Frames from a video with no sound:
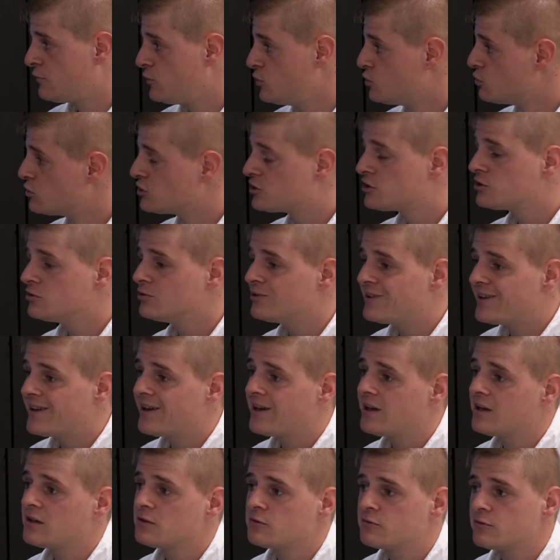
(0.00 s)
viewers
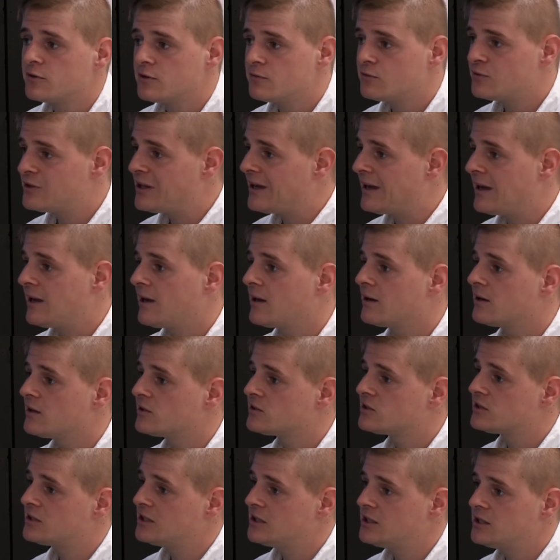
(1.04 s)
today, if they
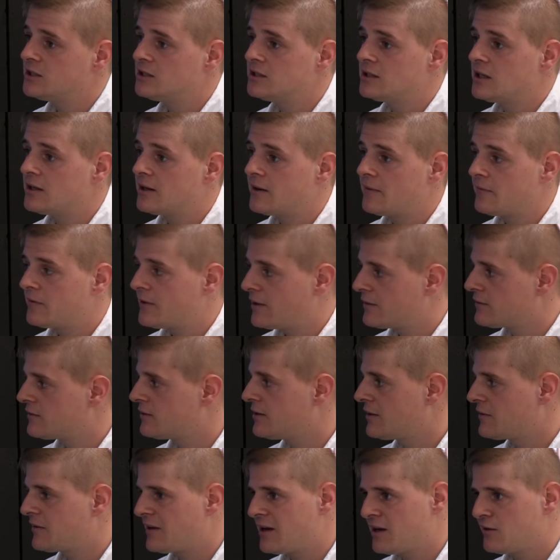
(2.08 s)
see
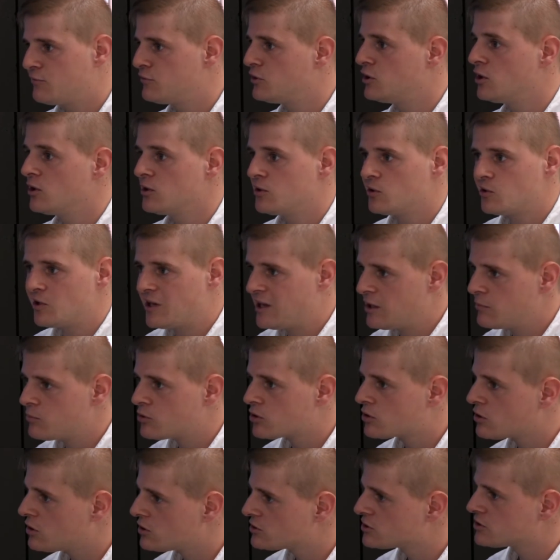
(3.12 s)
that they have another
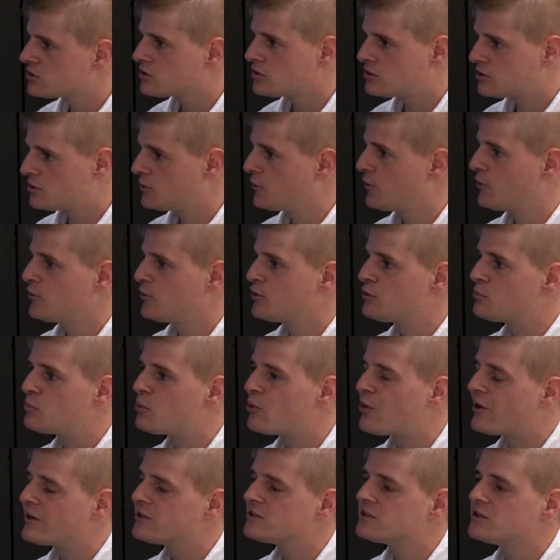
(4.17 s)
labor cost or another
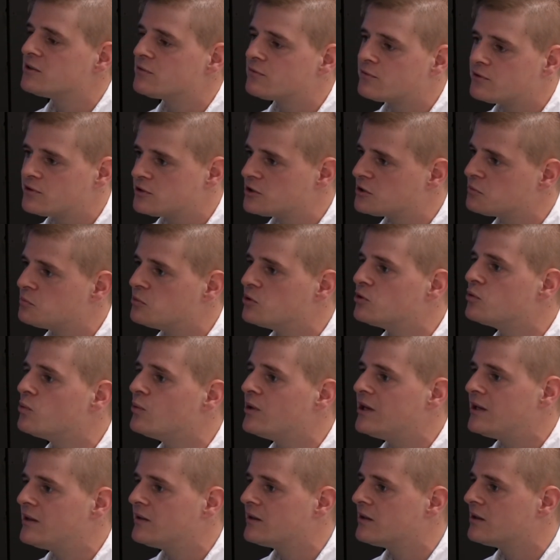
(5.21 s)
price difference
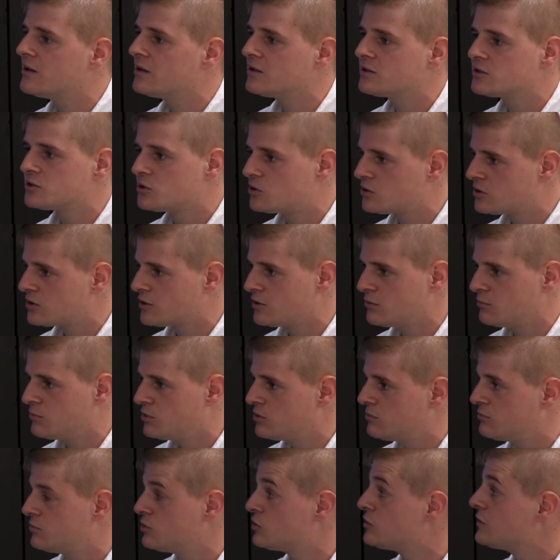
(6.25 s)
between
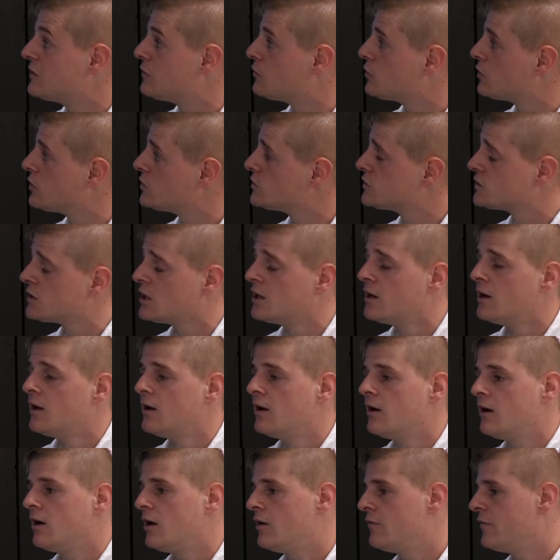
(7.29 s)
certain materials,
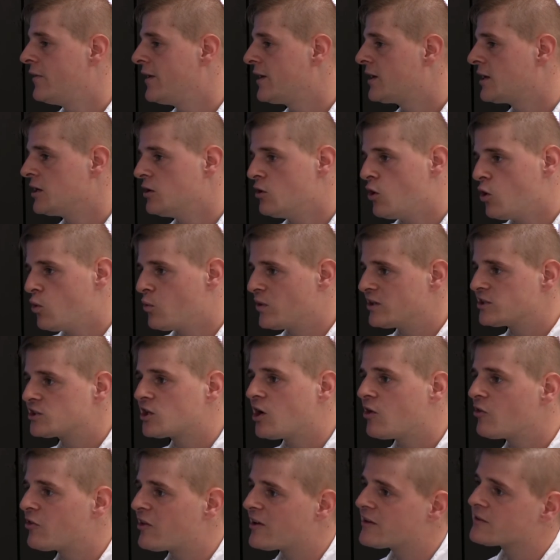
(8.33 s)
they can always
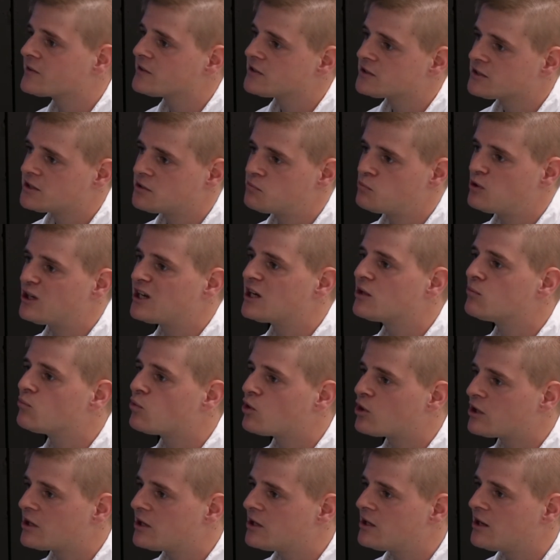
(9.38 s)
contact us and we can
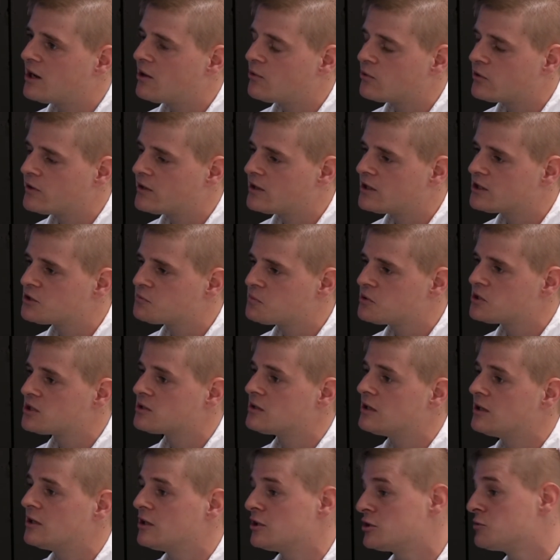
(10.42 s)
work it out
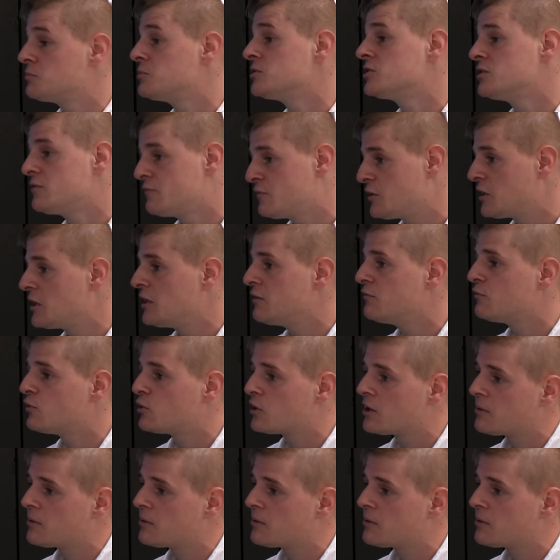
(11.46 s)
specifically for